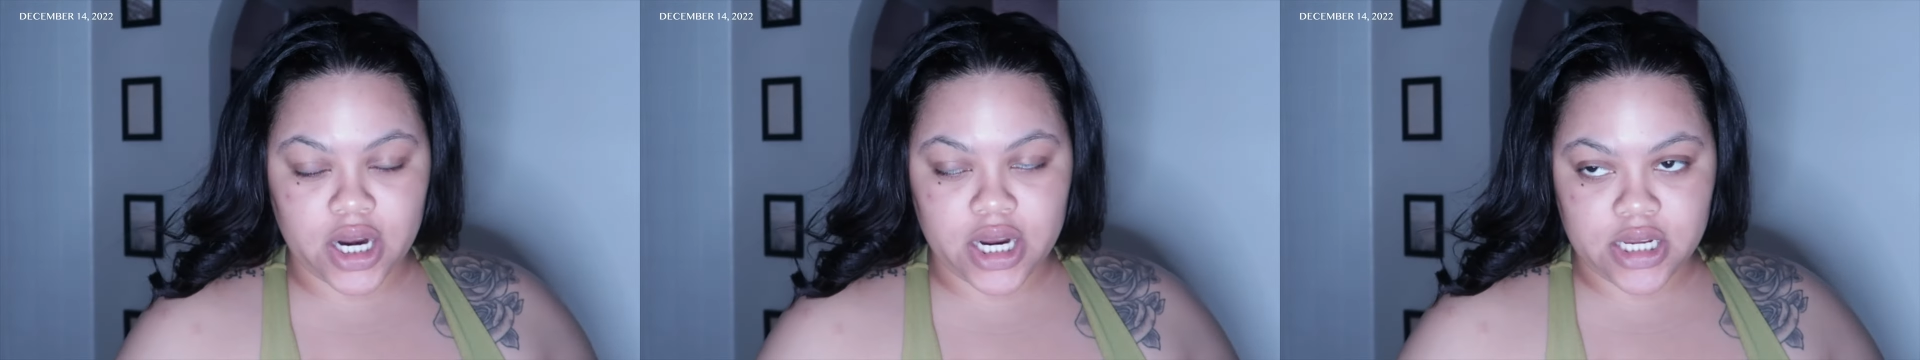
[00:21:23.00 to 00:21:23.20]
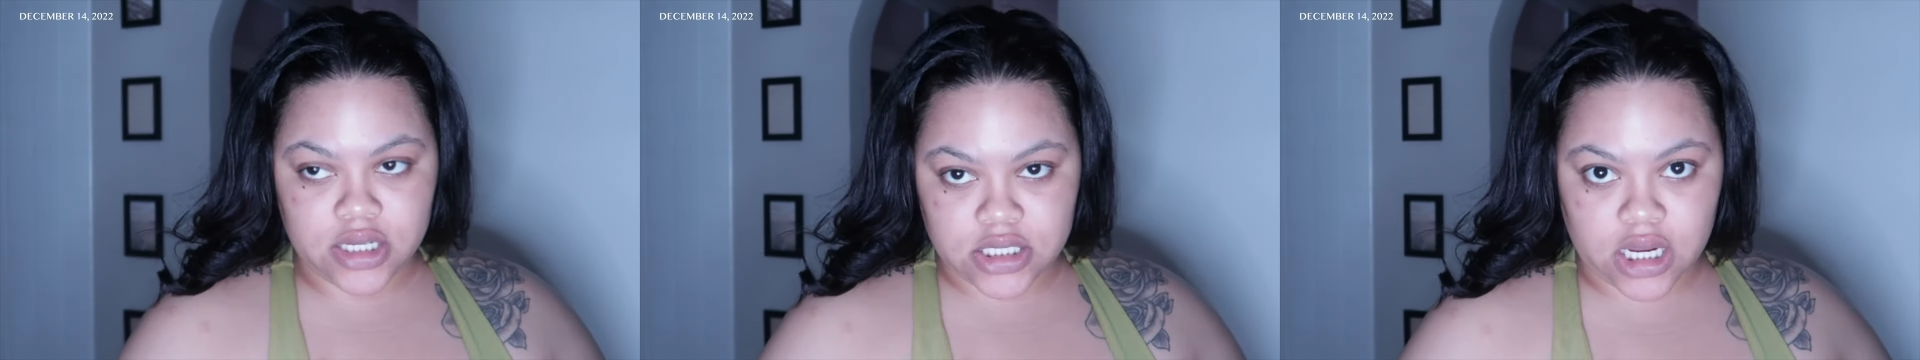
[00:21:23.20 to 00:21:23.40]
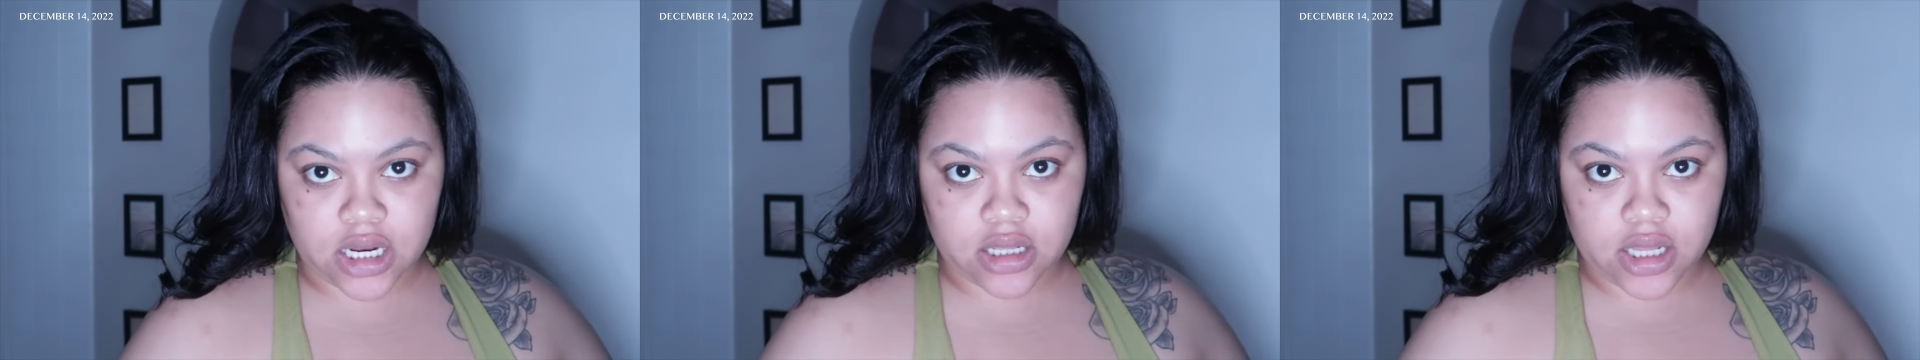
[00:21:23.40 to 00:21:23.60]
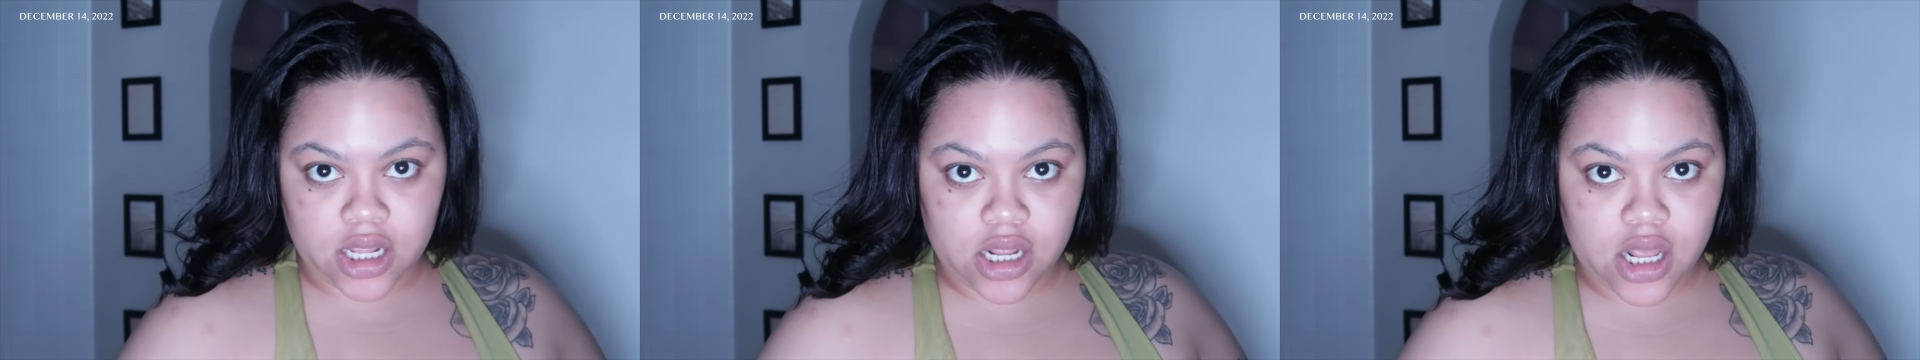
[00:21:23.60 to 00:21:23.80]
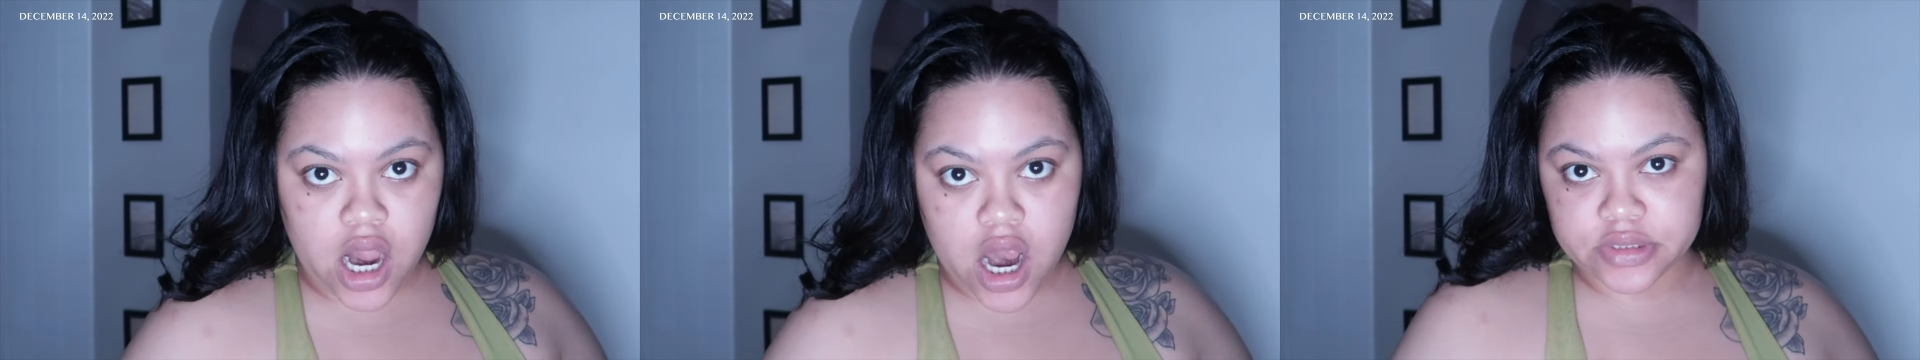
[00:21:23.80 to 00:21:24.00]
Are you done,
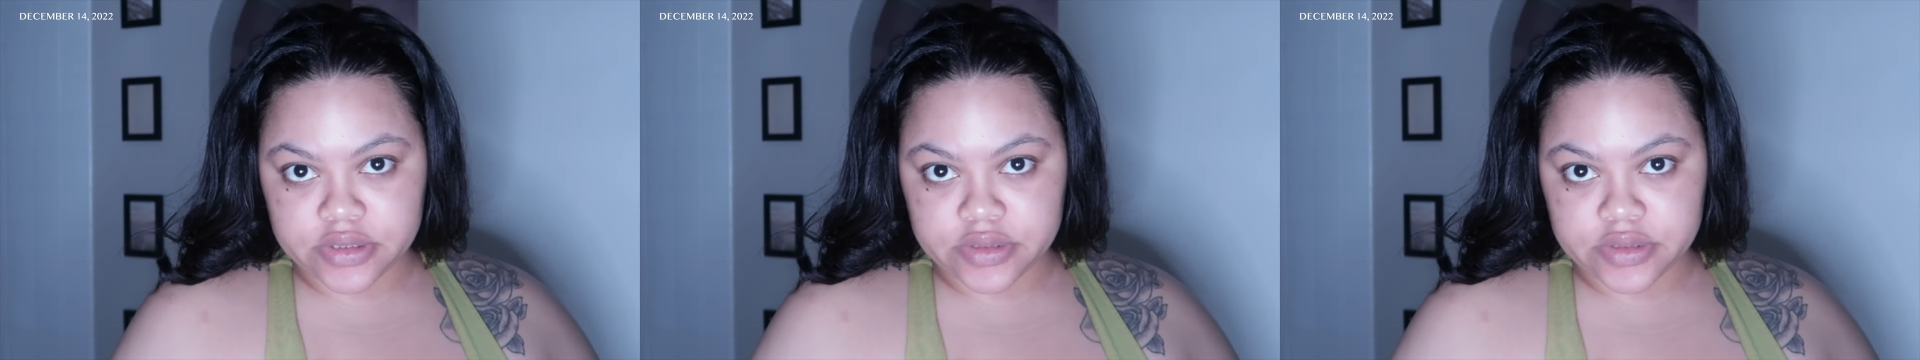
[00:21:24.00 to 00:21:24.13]
Lana?